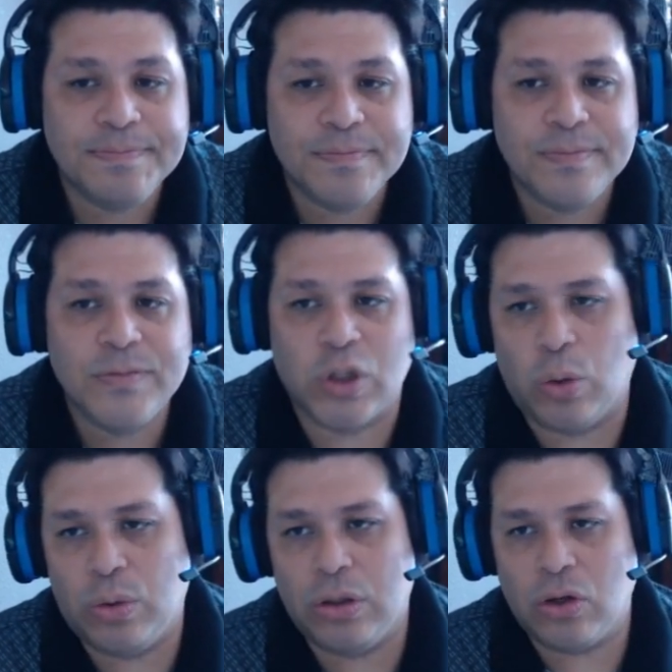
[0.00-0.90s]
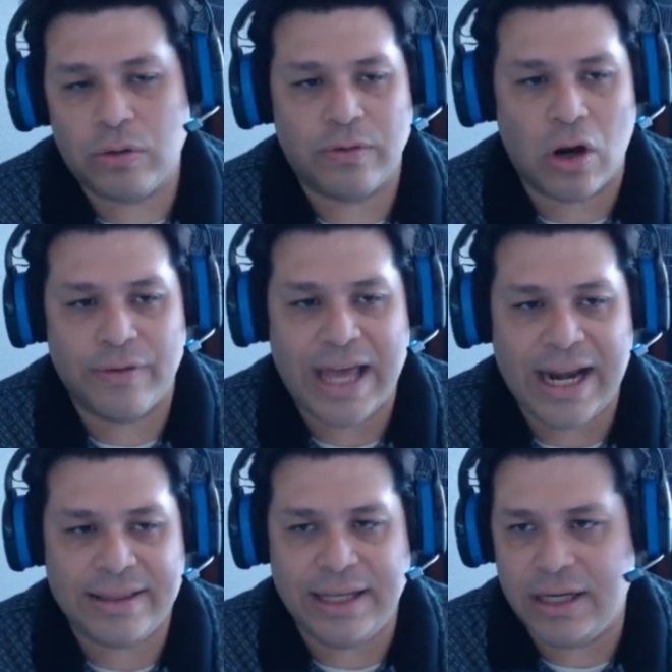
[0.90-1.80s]
So we'll go over all that
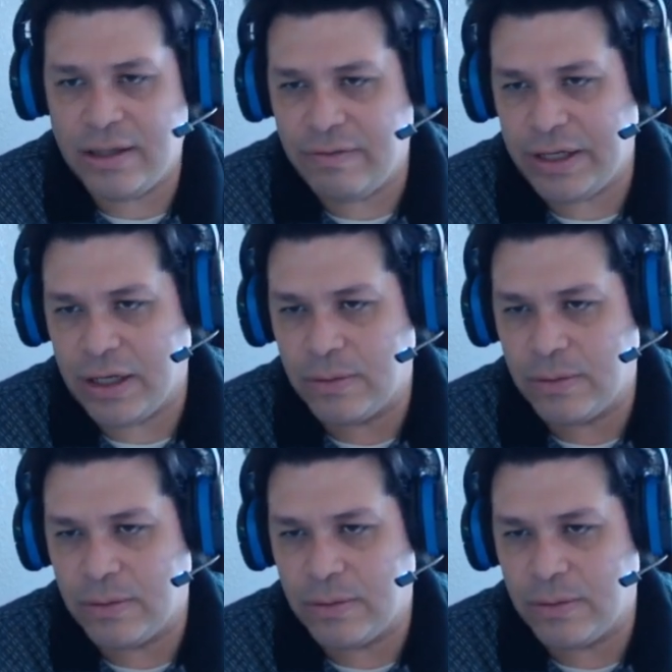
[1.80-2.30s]
at the end of the video.